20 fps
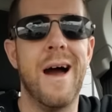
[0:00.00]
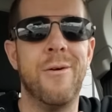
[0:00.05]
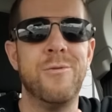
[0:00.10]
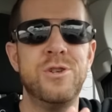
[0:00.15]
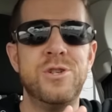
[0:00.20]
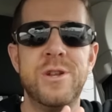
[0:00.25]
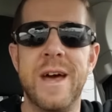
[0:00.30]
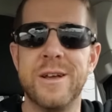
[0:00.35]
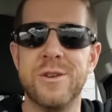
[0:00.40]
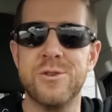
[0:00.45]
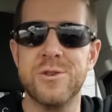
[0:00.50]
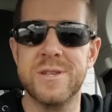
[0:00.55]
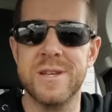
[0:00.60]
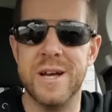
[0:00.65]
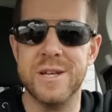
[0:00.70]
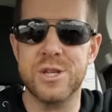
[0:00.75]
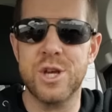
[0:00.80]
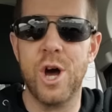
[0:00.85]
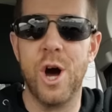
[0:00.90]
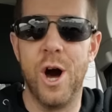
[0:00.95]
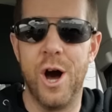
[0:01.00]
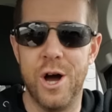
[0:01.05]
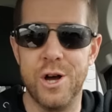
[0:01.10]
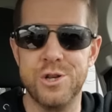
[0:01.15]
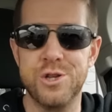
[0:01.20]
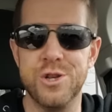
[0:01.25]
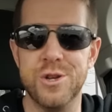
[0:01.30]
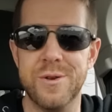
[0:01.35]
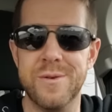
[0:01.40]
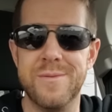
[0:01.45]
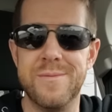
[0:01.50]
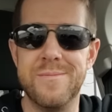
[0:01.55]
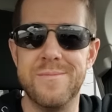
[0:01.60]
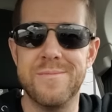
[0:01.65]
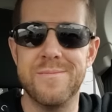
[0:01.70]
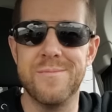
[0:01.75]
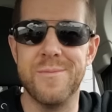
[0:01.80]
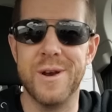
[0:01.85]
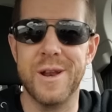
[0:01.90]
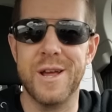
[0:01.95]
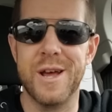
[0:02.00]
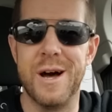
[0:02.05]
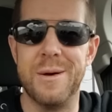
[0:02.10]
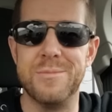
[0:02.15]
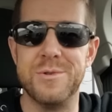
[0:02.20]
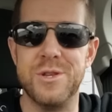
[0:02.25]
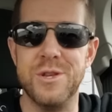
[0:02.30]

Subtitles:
to exercise caution when it comes